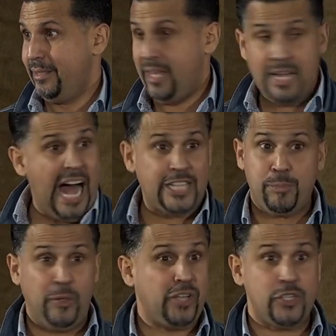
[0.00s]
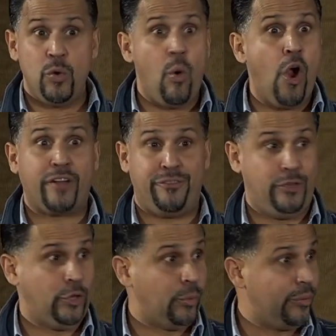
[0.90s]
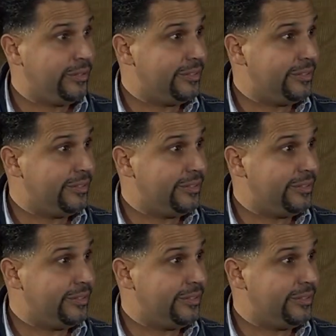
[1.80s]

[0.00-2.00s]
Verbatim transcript: the gospel doesn't work for you.